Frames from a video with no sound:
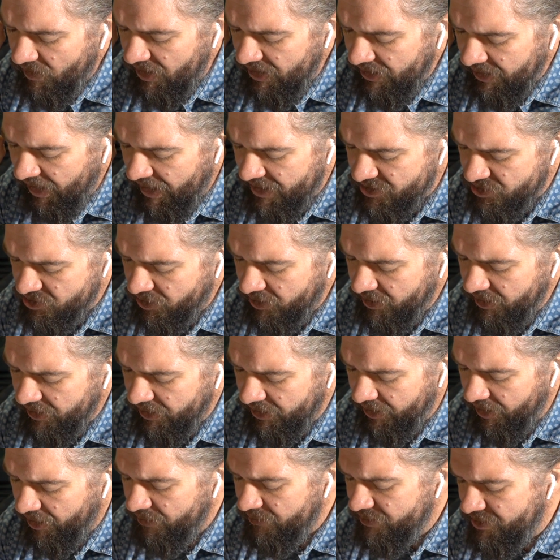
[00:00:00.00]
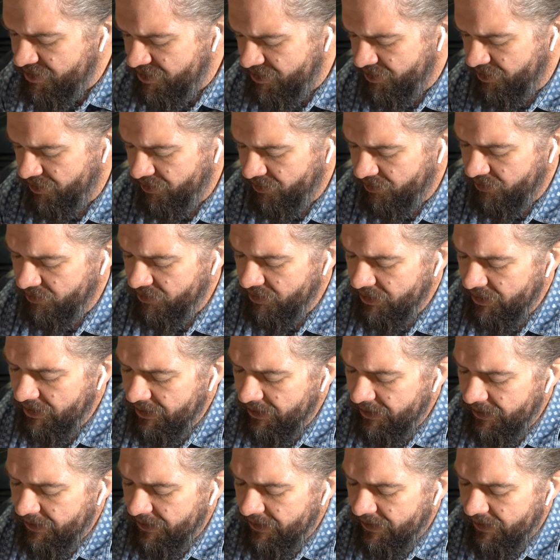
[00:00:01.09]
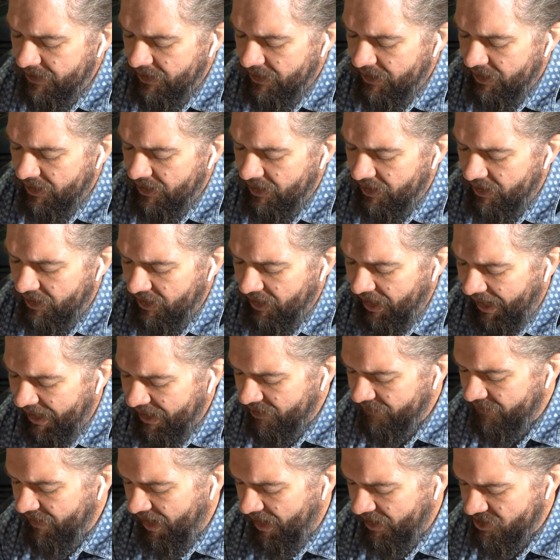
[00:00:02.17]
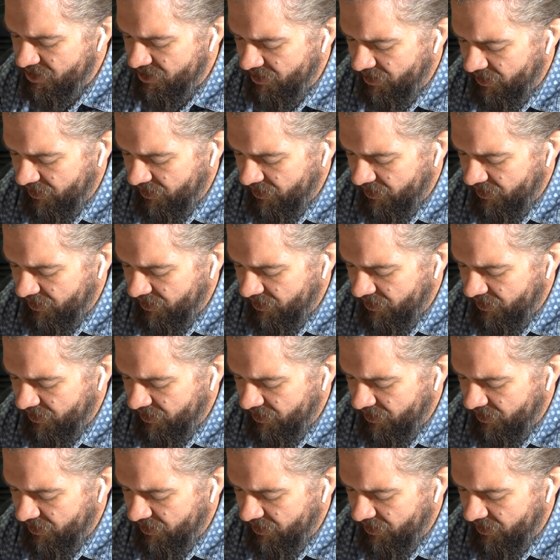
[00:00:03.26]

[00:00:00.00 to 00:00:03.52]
guys, you're going to go to line of action.